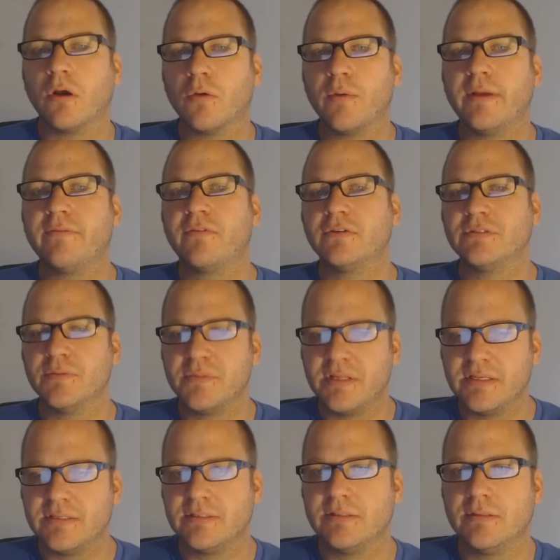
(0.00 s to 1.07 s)
Or wait for some of
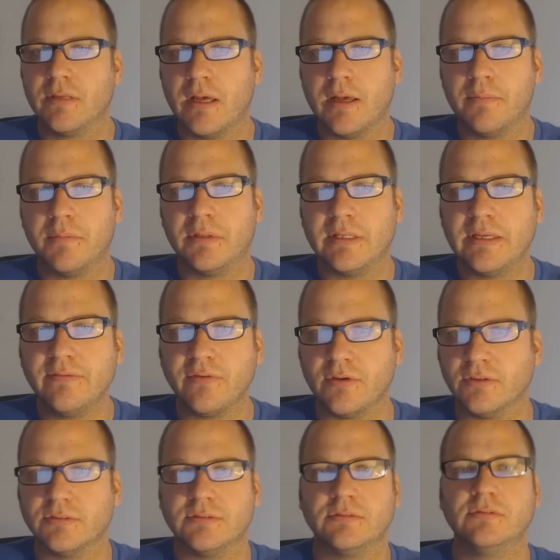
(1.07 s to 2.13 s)
these
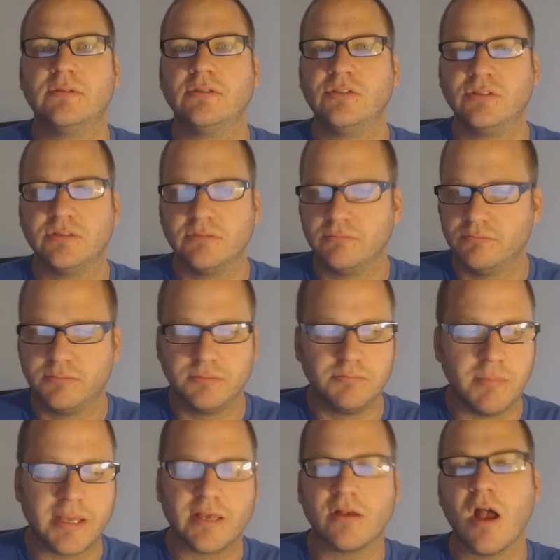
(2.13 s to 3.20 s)
believers to just
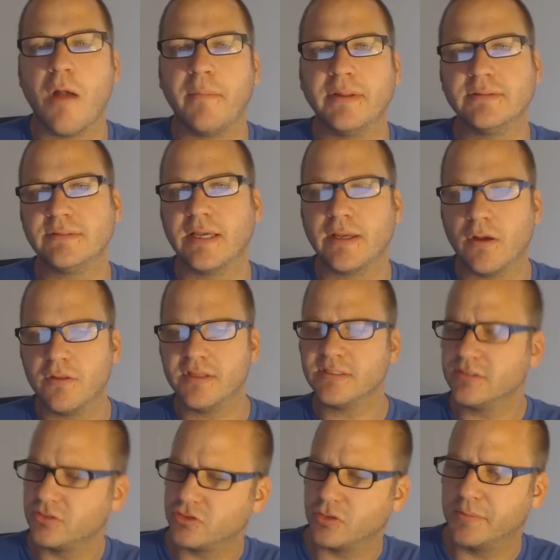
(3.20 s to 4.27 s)
make a comment saying, oh,
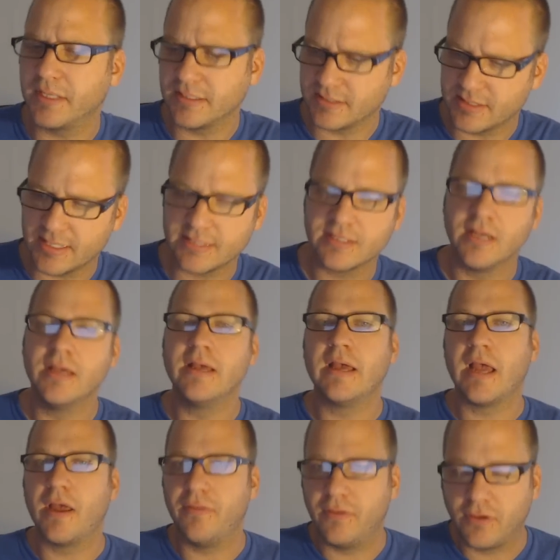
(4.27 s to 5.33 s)
this is true because of this,
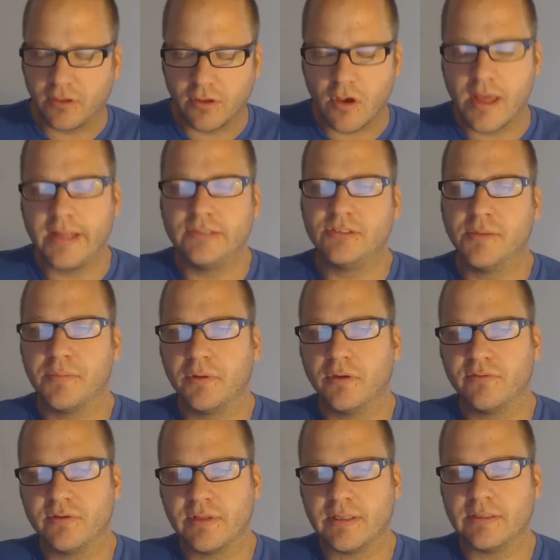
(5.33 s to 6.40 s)
and then you can go ahead and jump all
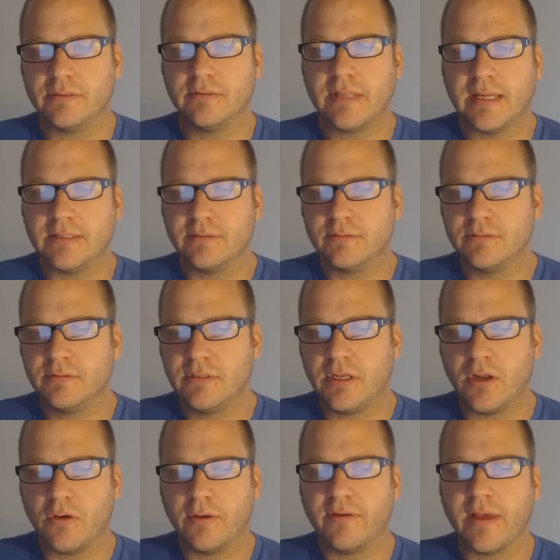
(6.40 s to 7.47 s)
over that you
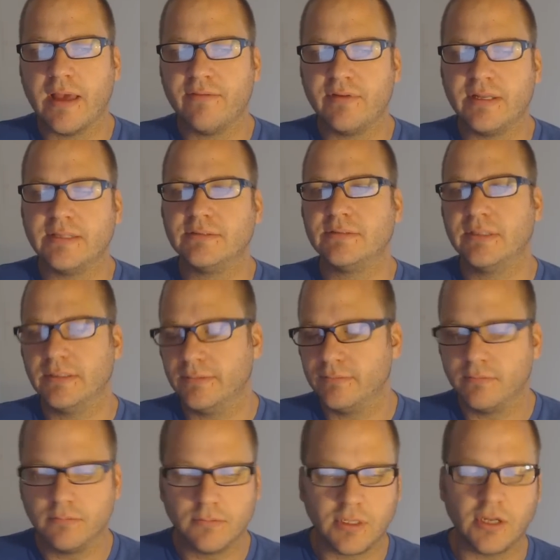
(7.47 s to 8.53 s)
know, evidence, and
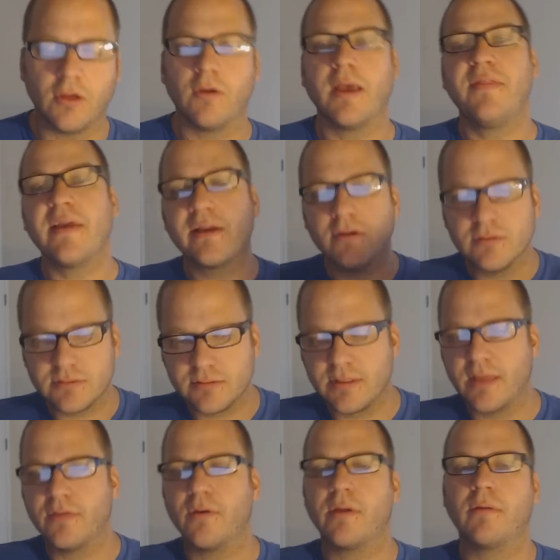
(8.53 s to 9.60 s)
you know, and that goes
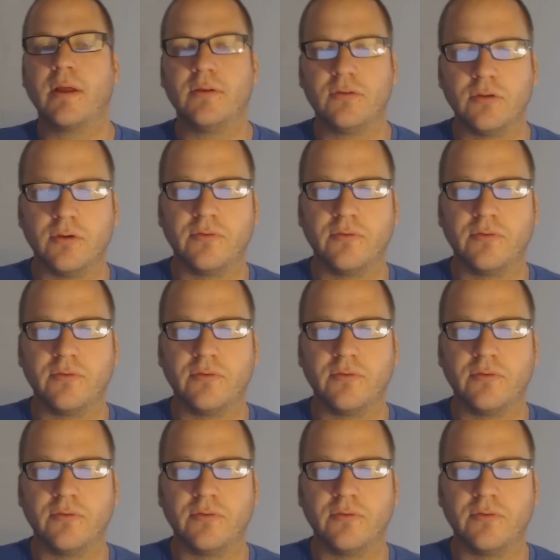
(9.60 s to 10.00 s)
the other way around too.